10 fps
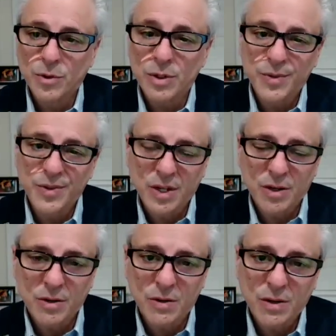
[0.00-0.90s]
treatment
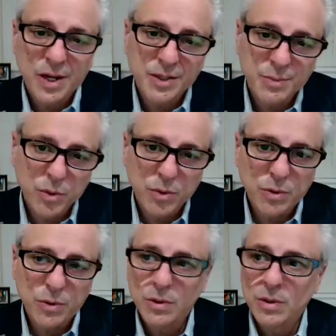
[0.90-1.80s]
center,
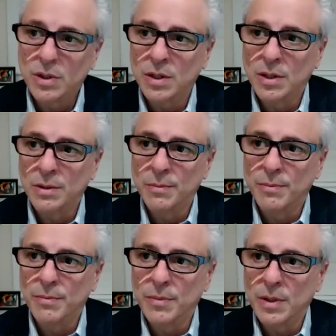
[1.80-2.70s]
hospital,
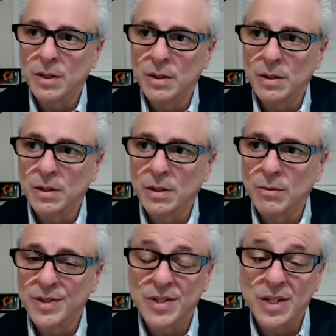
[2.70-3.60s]
and
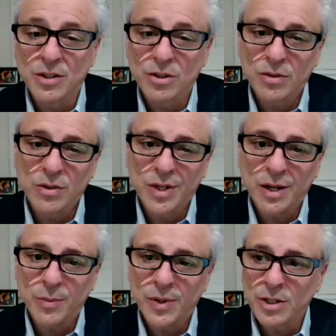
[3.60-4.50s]
residential and
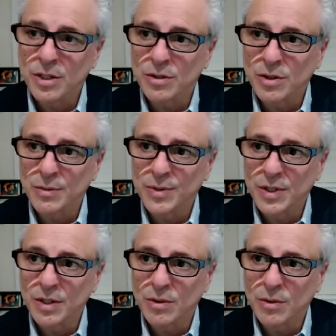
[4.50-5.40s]
outpatient treatment
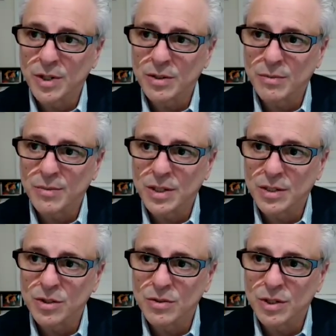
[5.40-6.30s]
center in Western
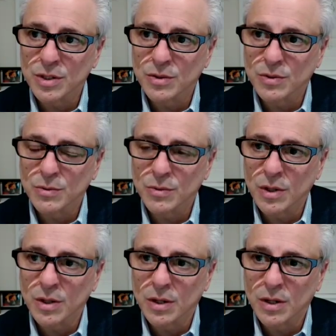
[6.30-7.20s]
Massachusetts,
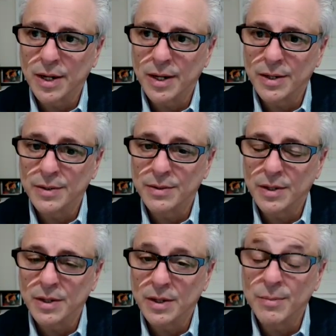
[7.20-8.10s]
where I
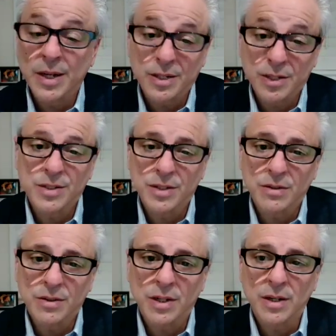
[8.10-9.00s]
am actually
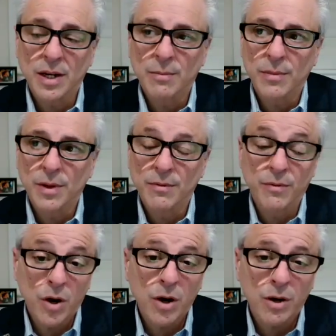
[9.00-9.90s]
I'm
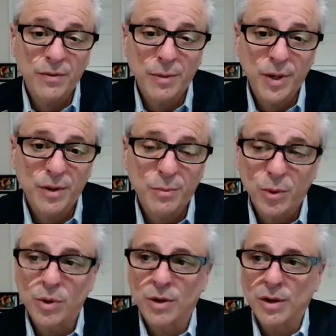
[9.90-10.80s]
involved. I'm on the
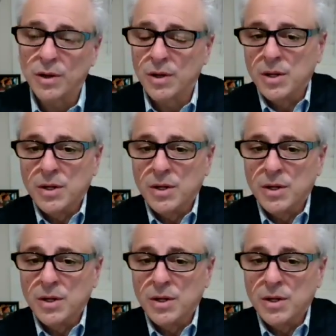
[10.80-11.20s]
board